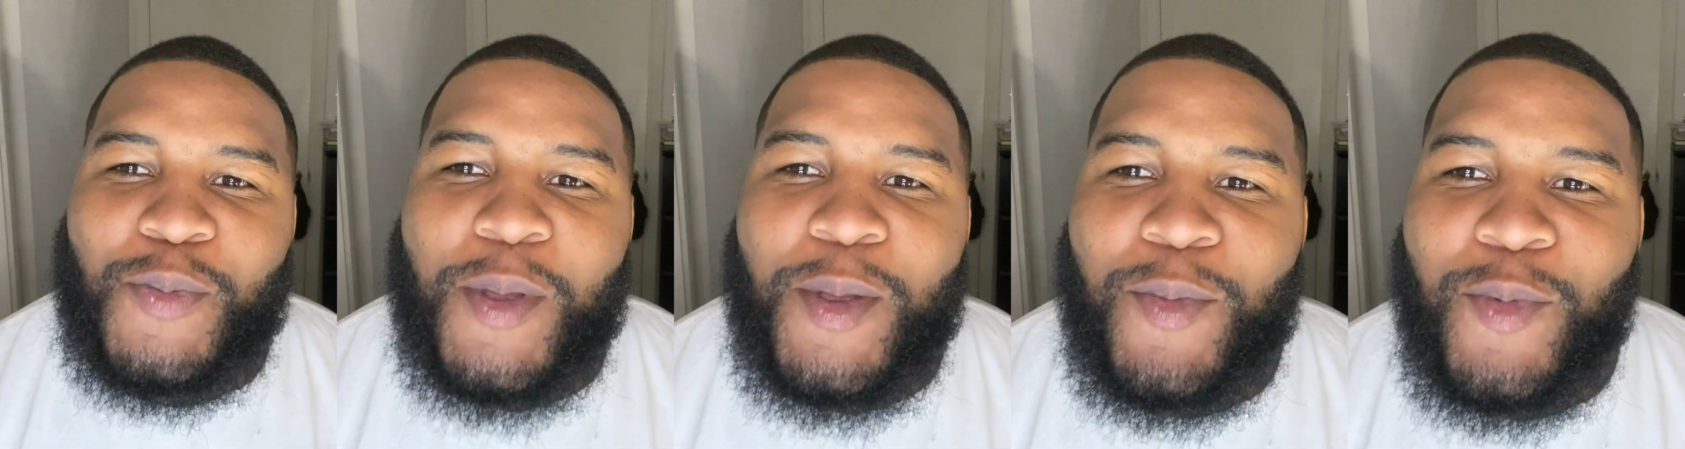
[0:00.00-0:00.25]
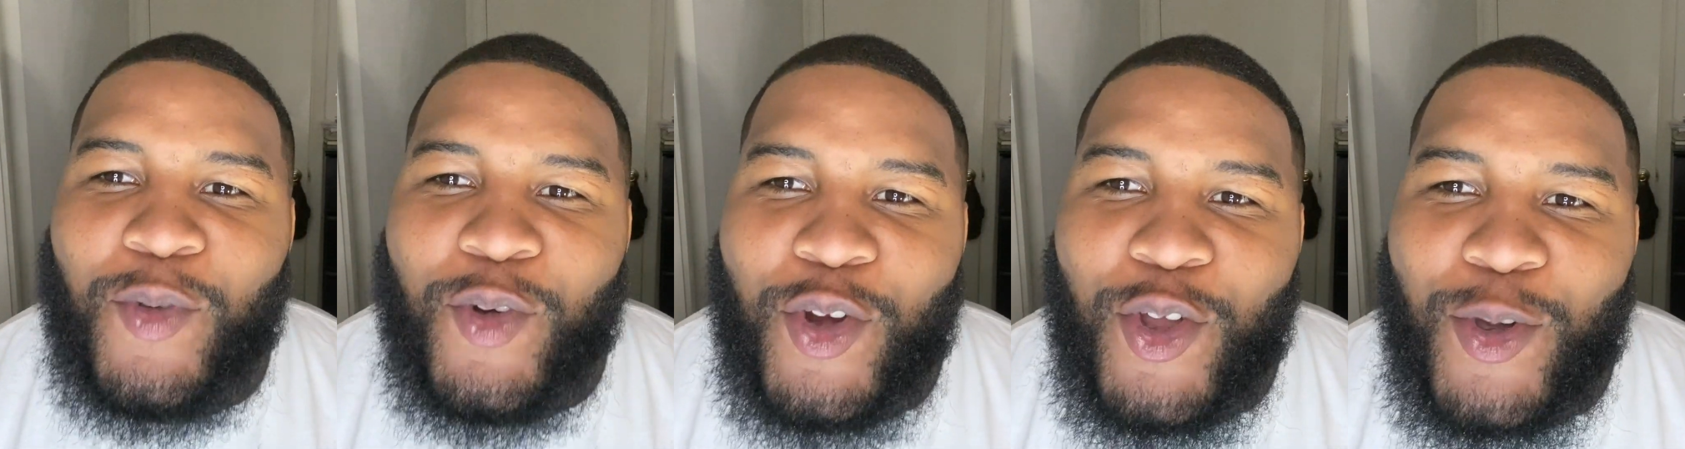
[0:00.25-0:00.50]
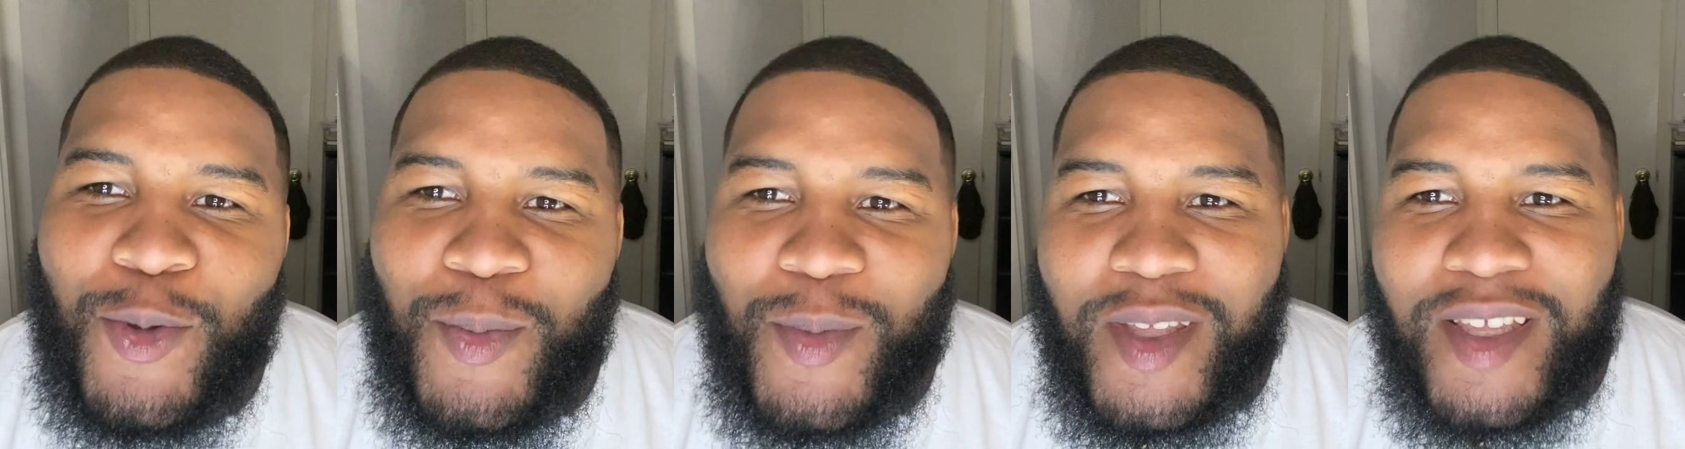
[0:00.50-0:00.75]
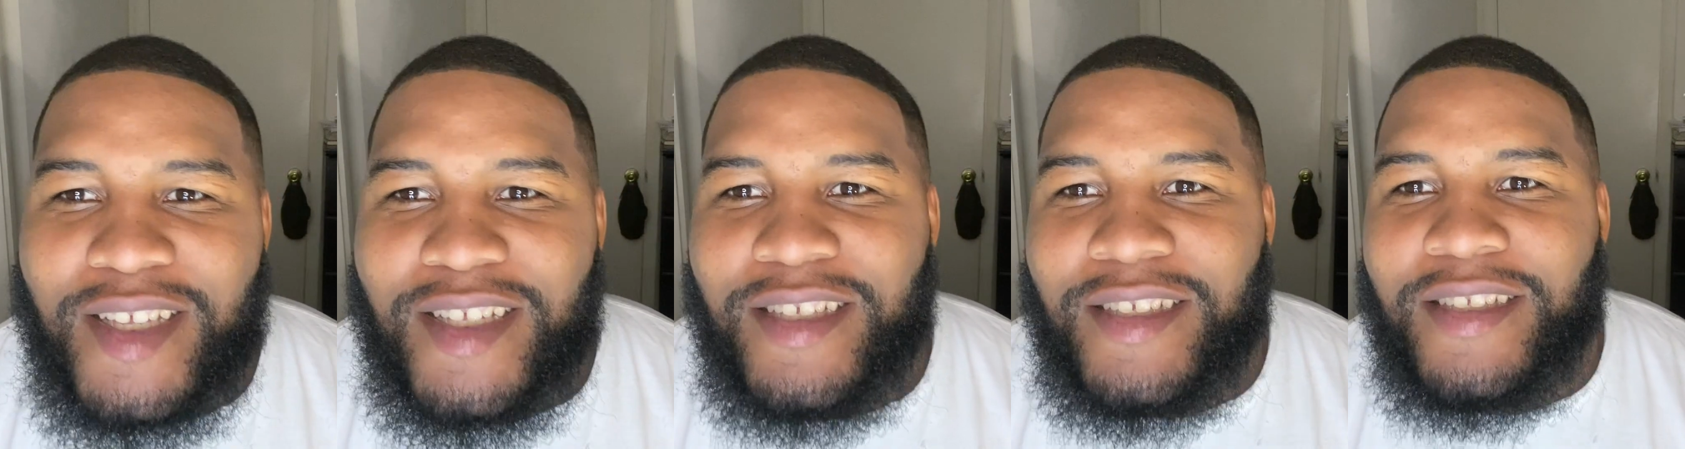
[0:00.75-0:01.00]
people know
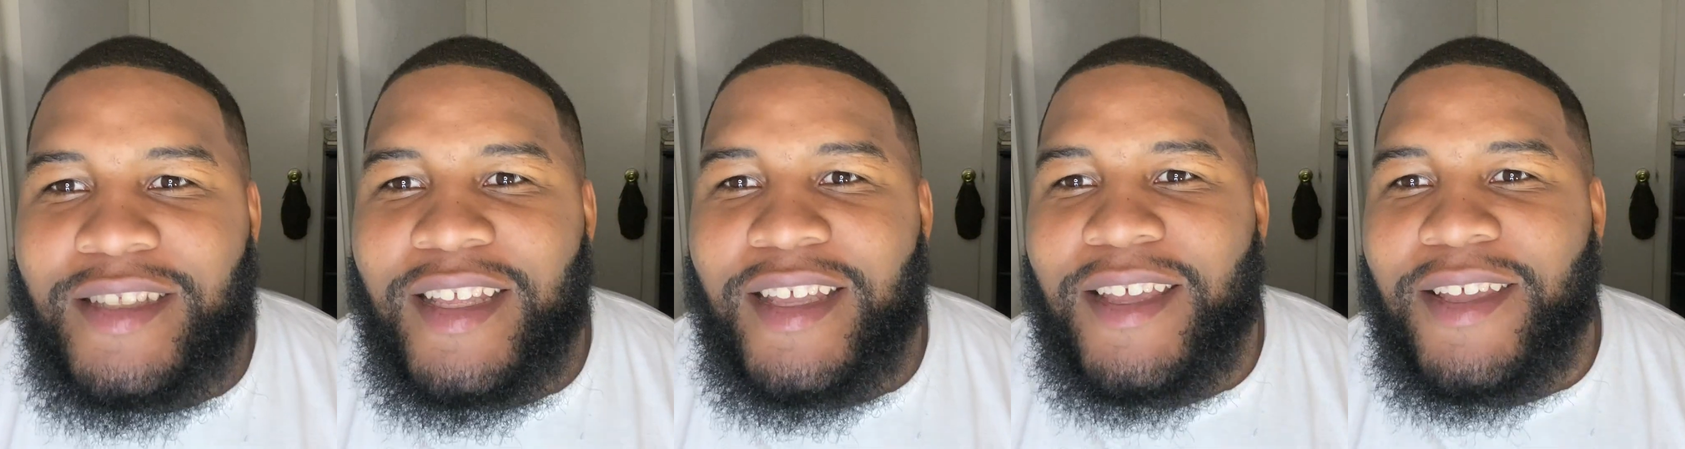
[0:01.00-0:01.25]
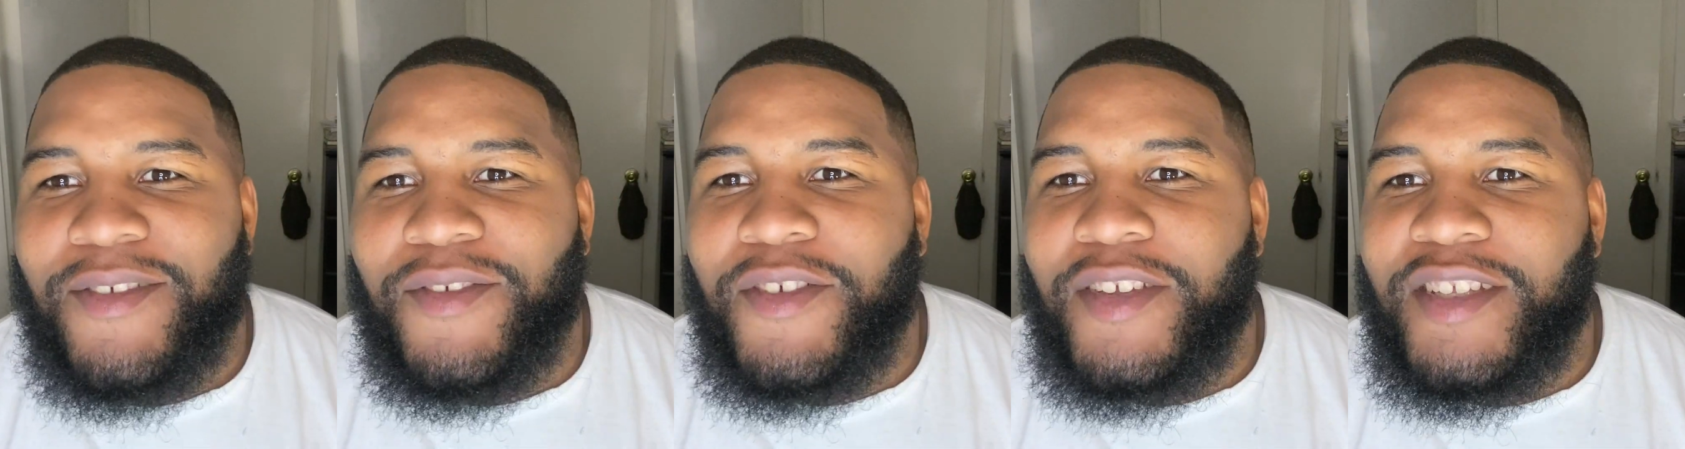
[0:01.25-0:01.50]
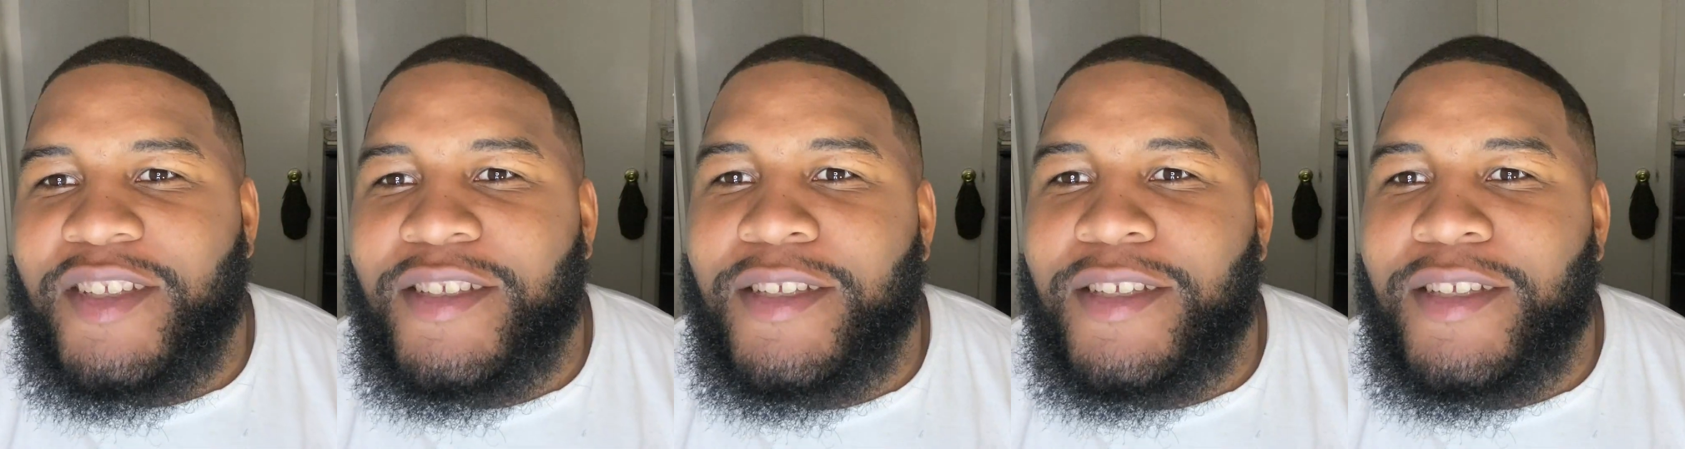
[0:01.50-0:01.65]
me as David.